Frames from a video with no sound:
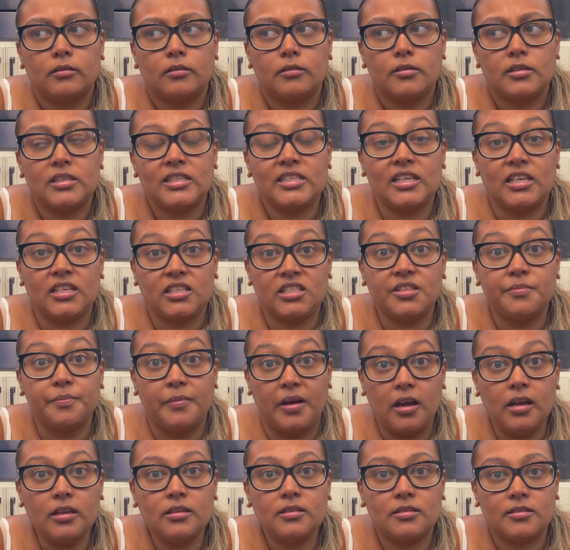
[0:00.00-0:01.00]
6
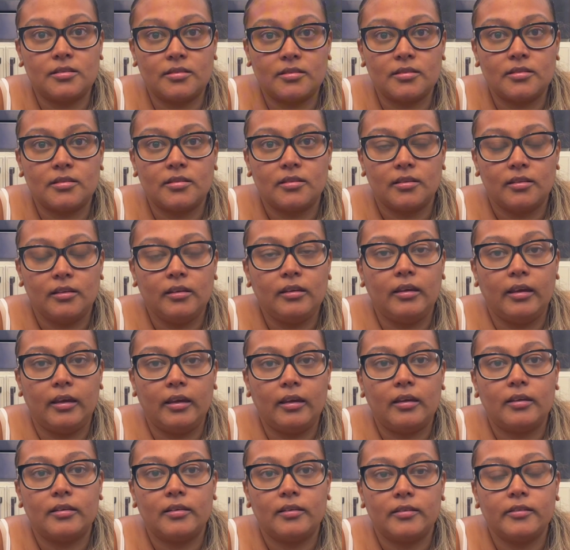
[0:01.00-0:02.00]
months.
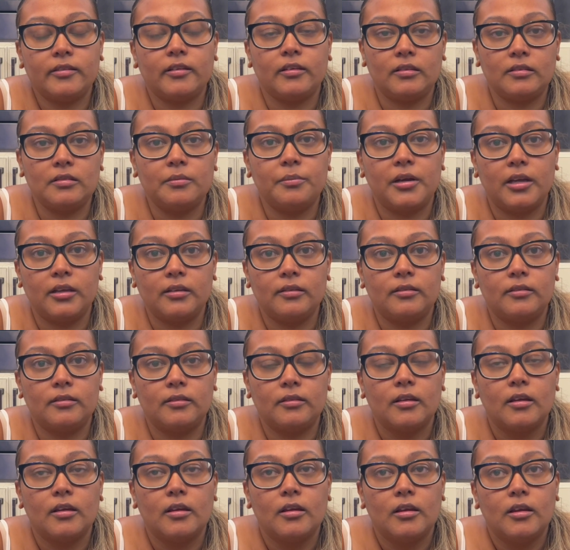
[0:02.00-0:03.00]
Yeah, 6 months.
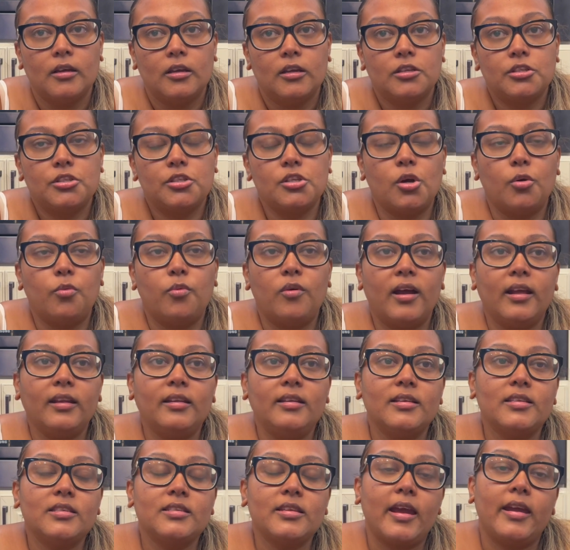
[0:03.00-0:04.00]
So what
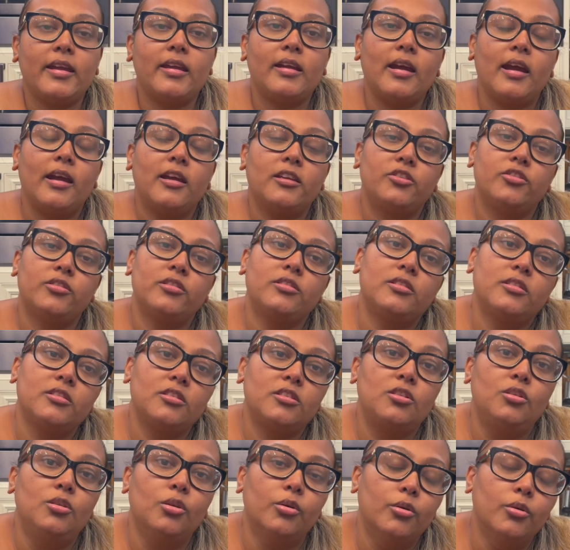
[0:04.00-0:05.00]
the
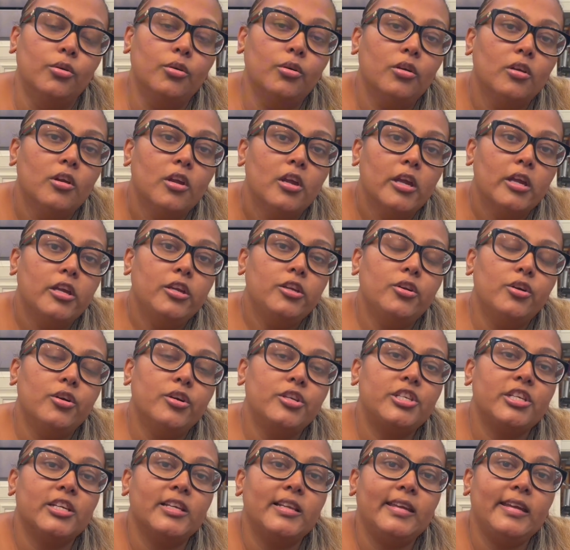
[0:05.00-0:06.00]
psychiatrists do,
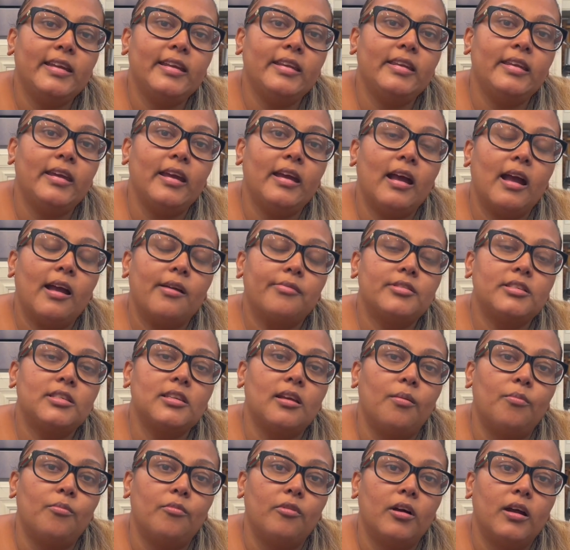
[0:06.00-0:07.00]
usually they have
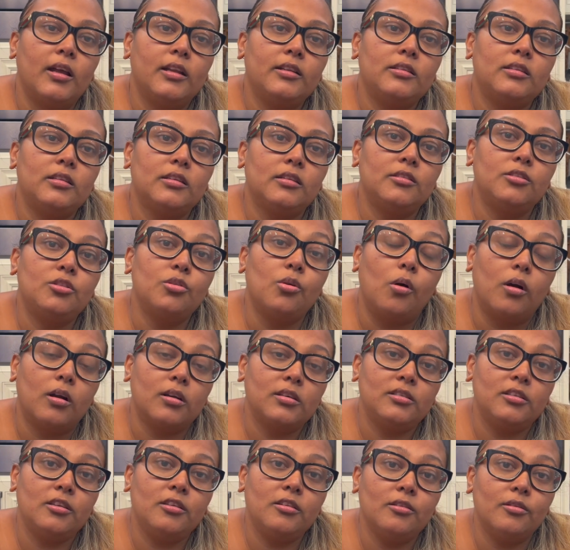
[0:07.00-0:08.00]
someone to
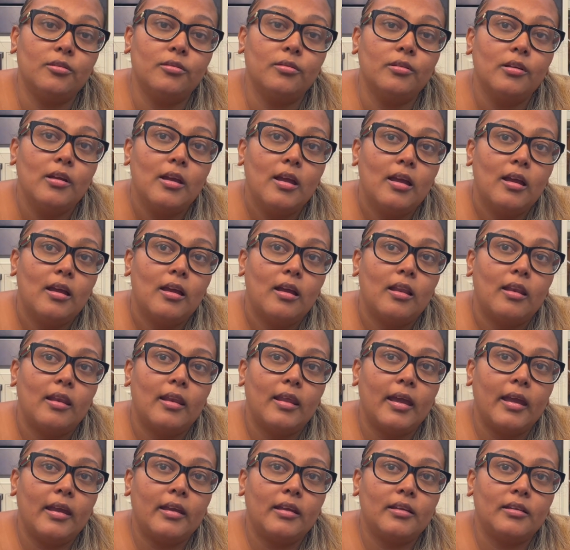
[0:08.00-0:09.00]
talk to you
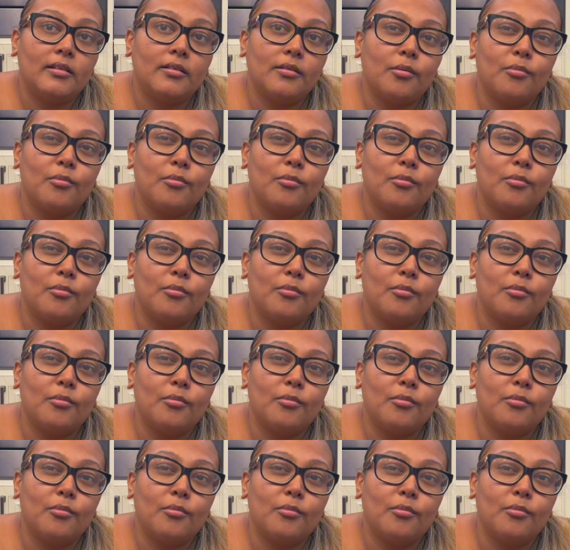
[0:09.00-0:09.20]
like